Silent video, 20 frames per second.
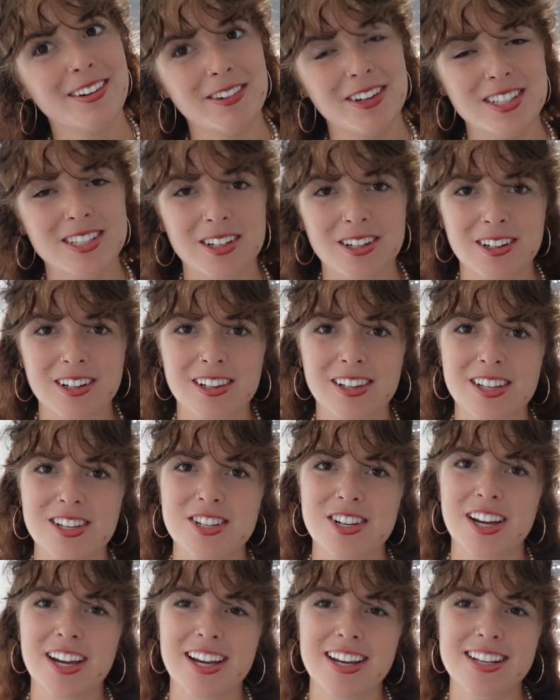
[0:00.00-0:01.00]
We turn
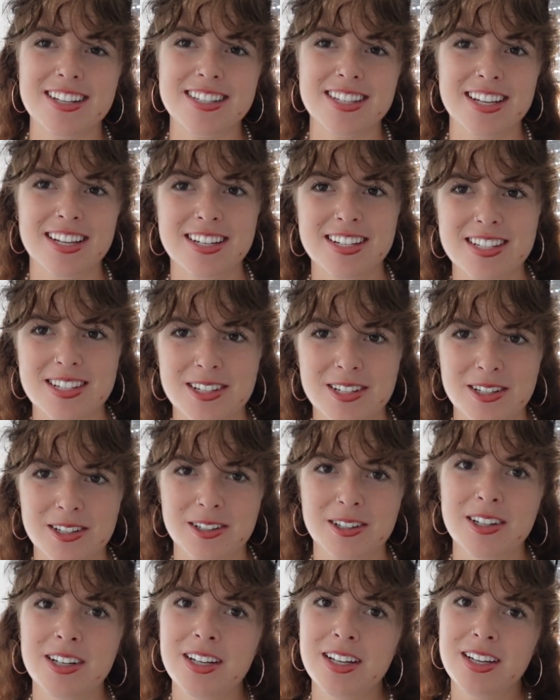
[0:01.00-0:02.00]
cliches
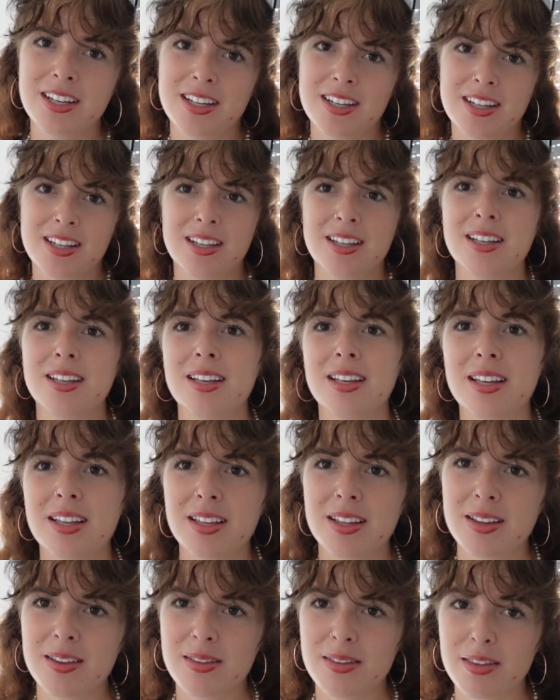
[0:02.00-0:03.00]
into
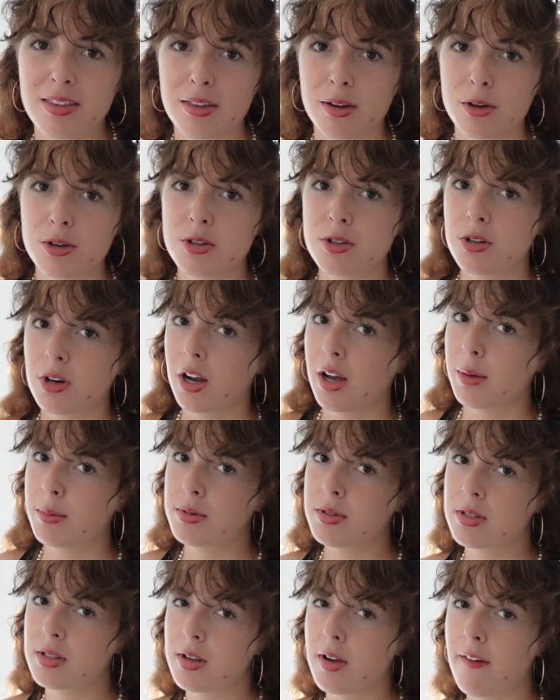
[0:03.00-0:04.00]
thirst
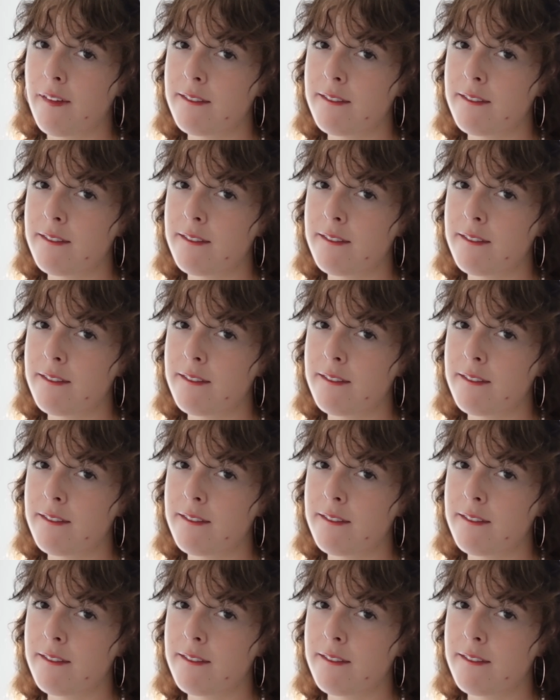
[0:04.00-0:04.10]
traps.